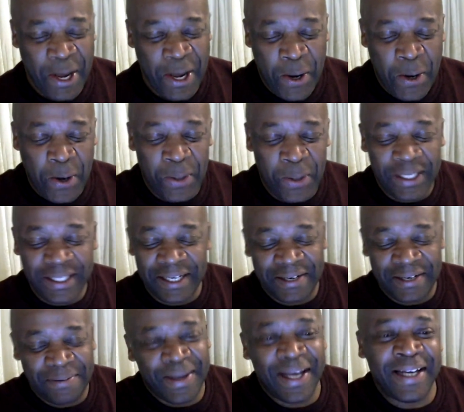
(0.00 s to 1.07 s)
Only the
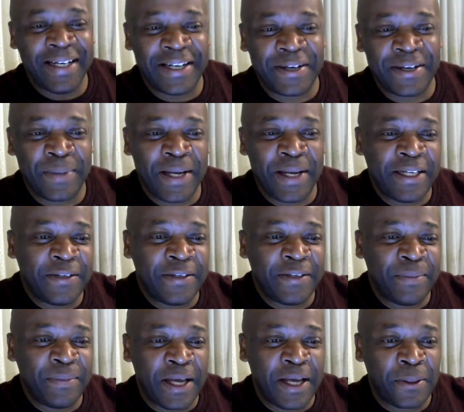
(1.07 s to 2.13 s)
reminder reminded
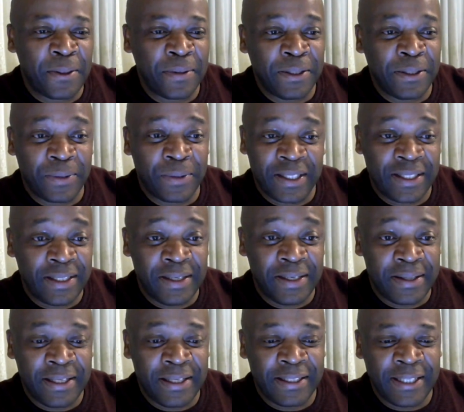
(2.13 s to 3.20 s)
me. I thought it was still
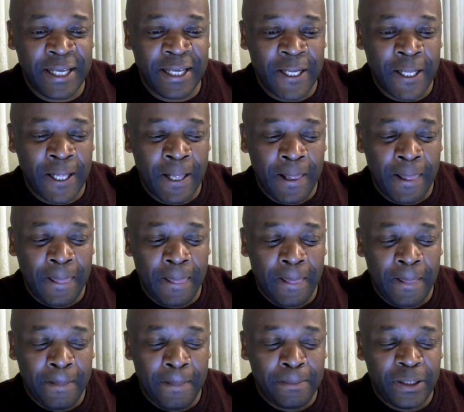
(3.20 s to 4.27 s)
Thursday.
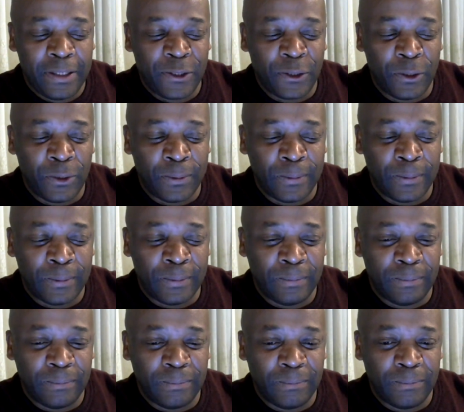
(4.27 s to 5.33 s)
So
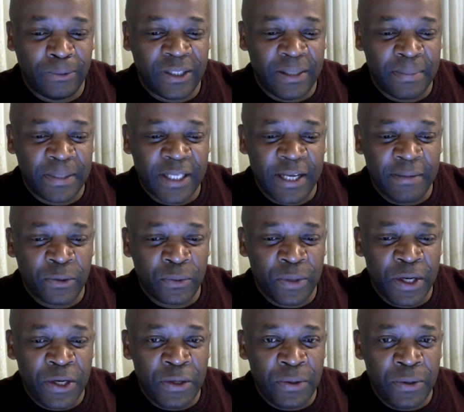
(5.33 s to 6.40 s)
sometimes
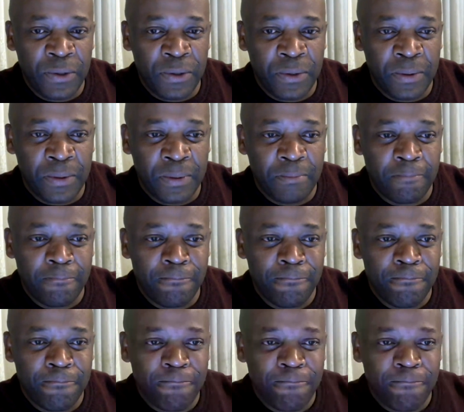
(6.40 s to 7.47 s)
when you
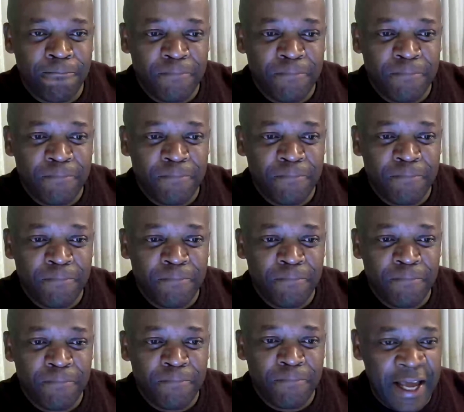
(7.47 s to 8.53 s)
get
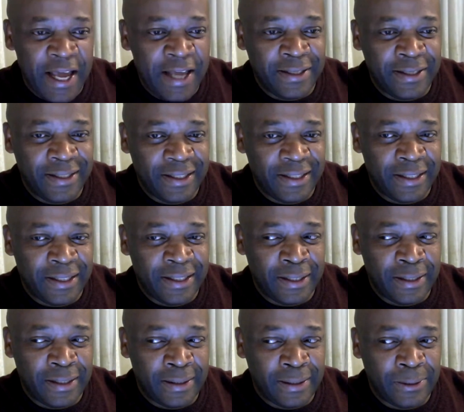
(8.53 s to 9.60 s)
engaged
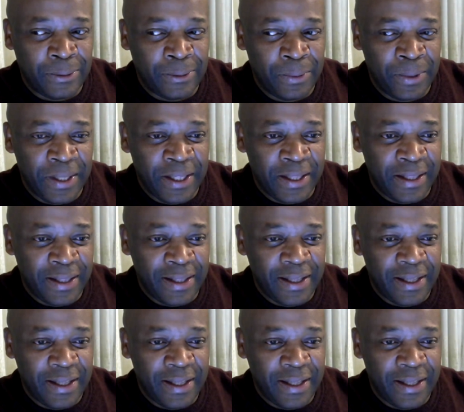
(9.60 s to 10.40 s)
with